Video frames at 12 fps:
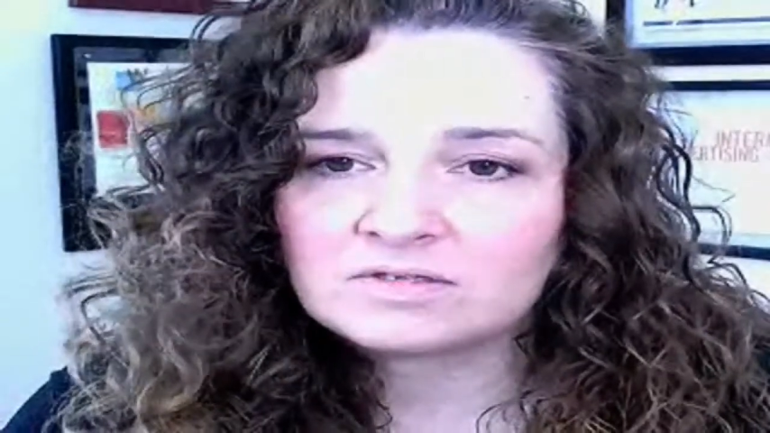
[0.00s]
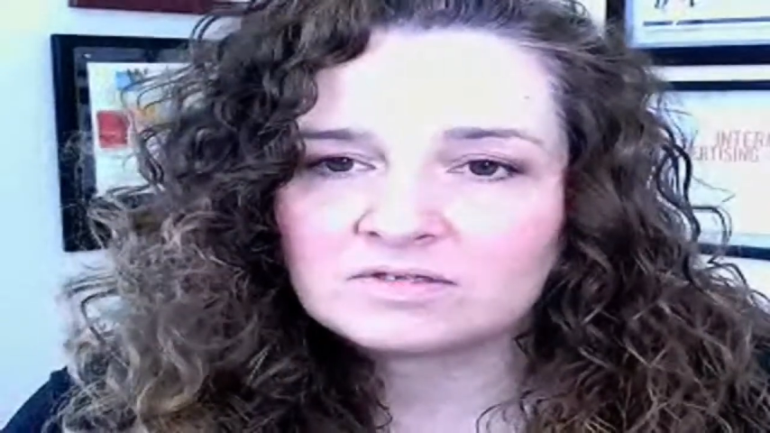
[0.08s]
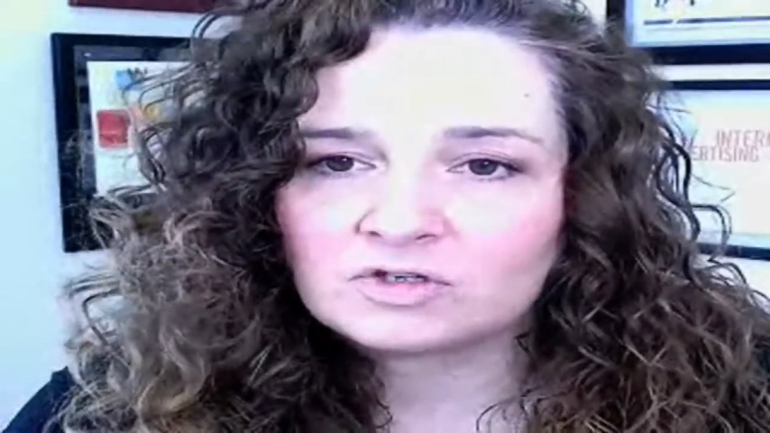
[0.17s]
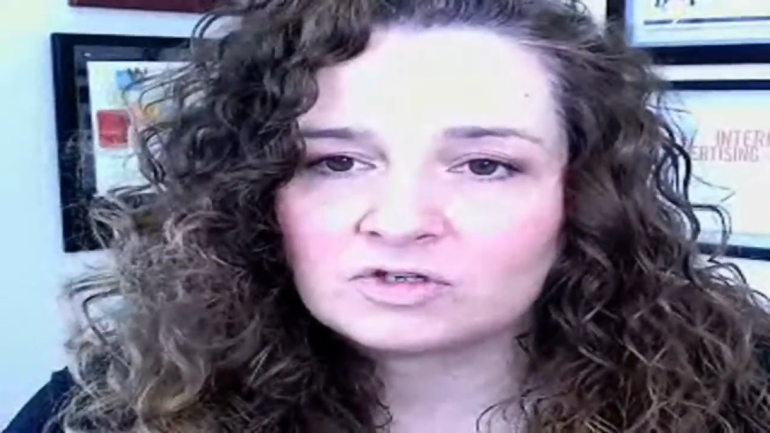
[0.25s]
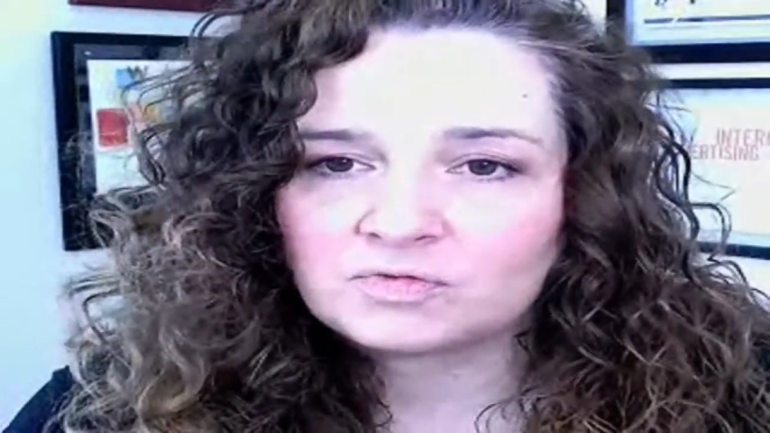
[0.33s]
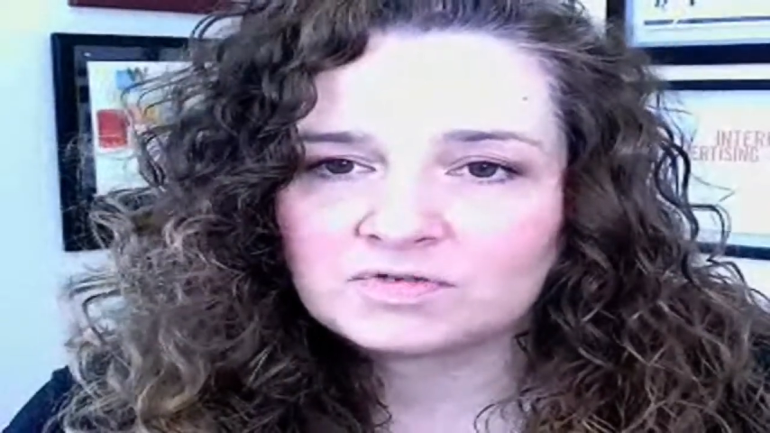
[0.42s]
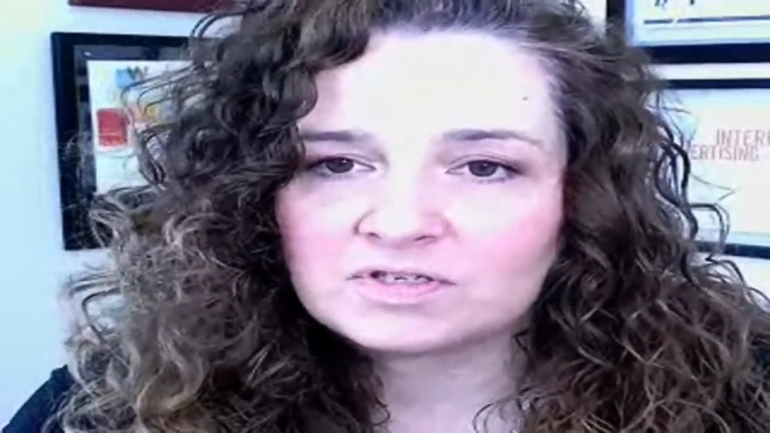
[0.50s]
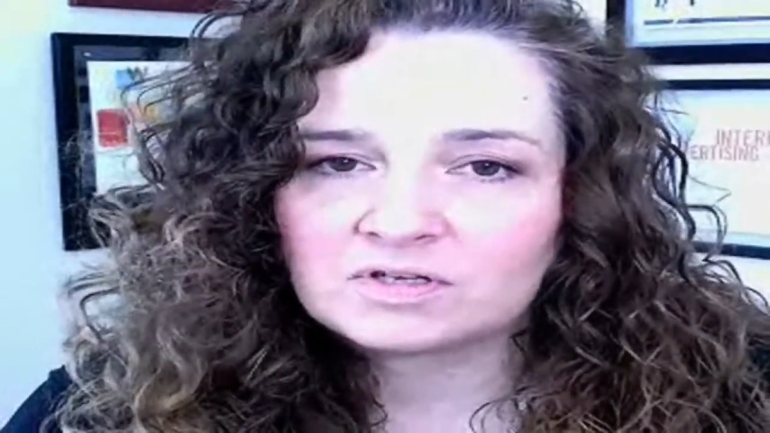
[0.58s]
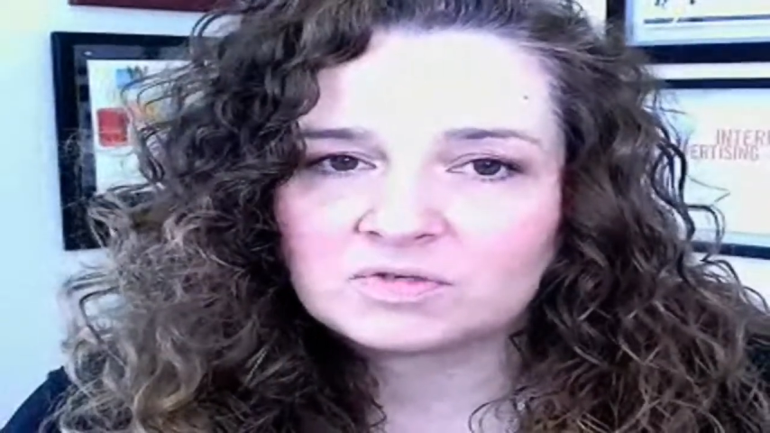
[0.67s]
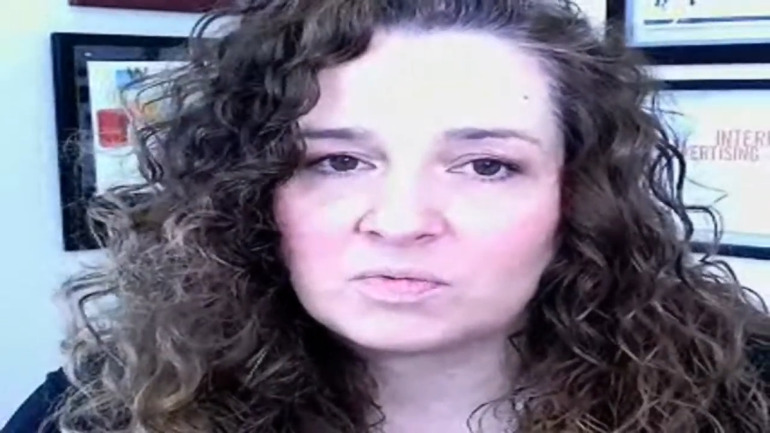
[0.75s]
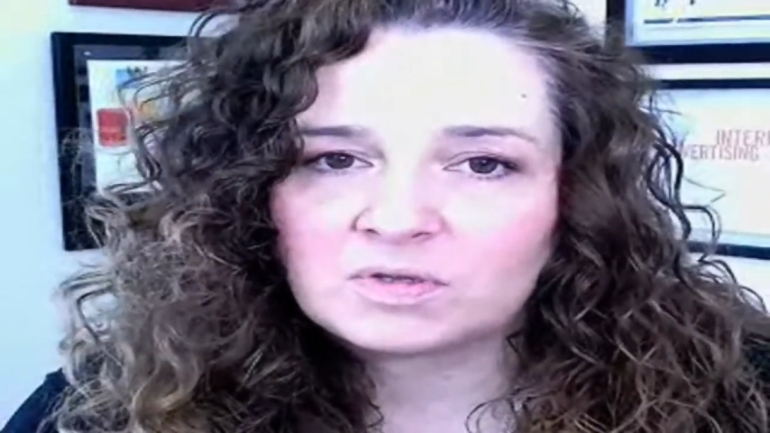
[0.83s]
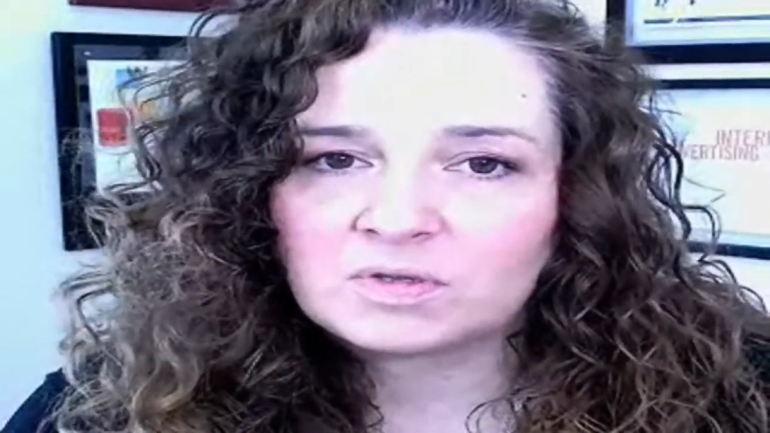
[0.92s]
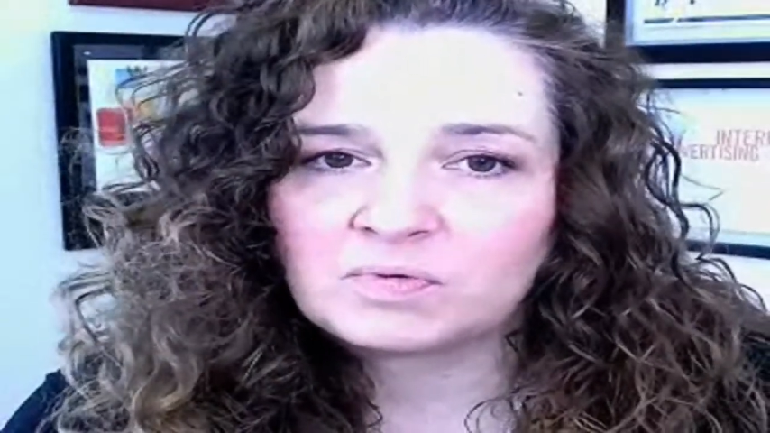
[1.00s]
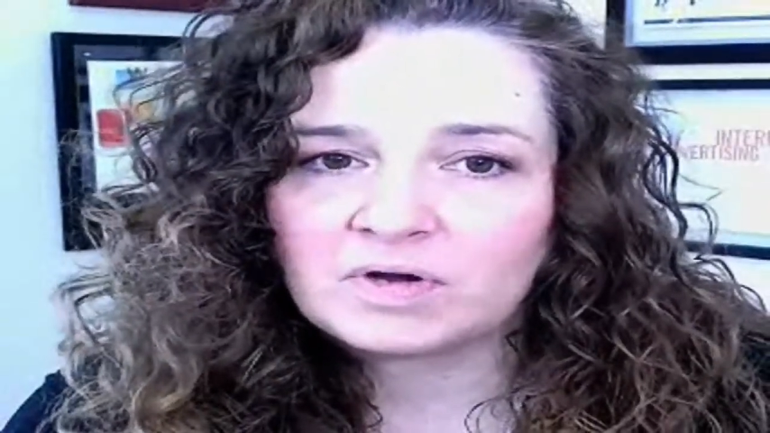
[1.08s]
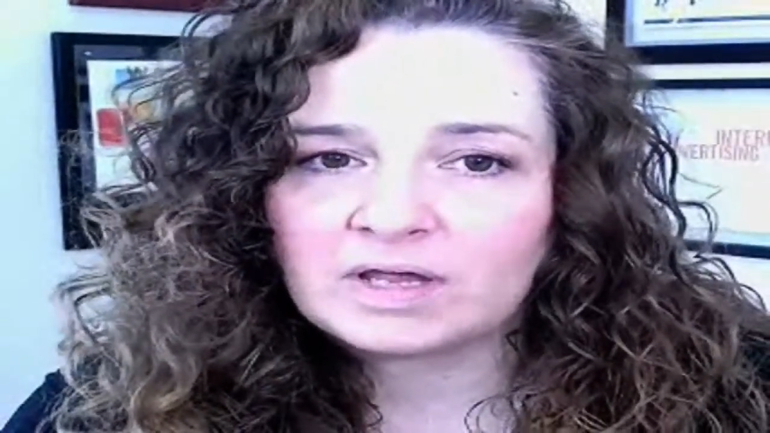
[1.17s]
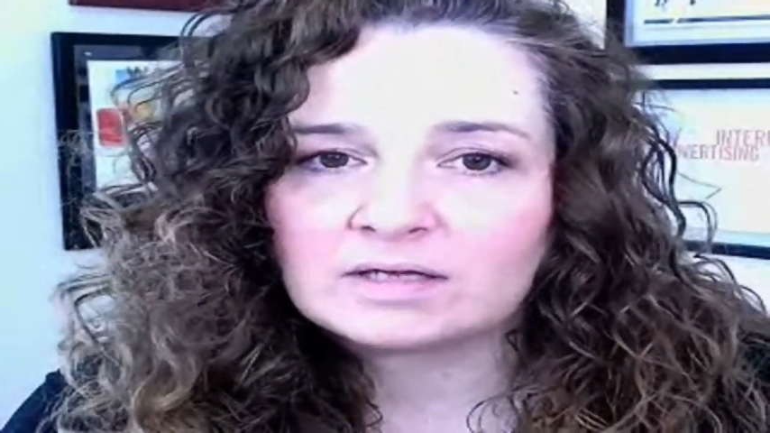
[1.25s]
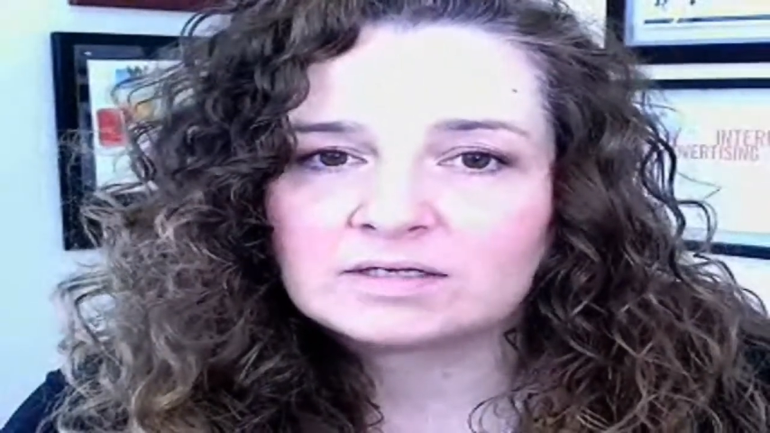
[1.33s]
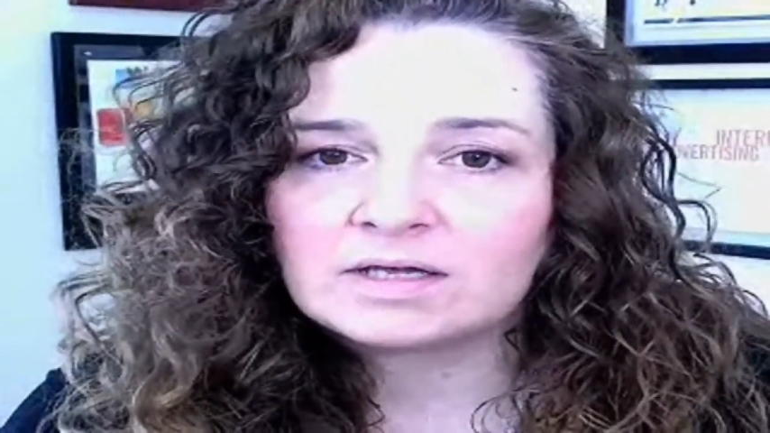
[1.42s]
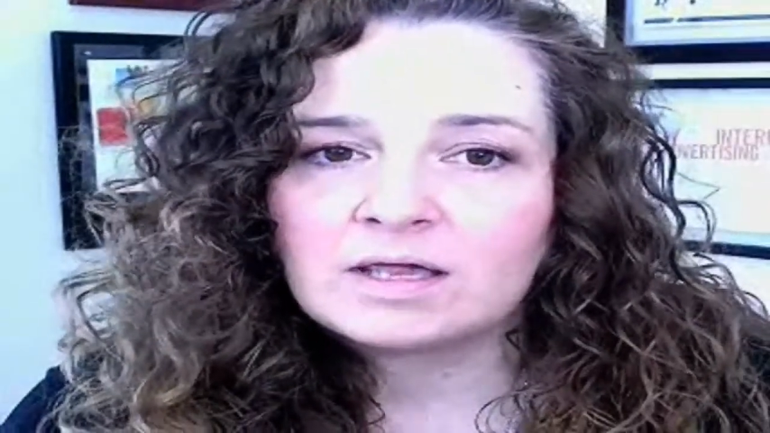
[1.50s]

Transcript: search results with the brand.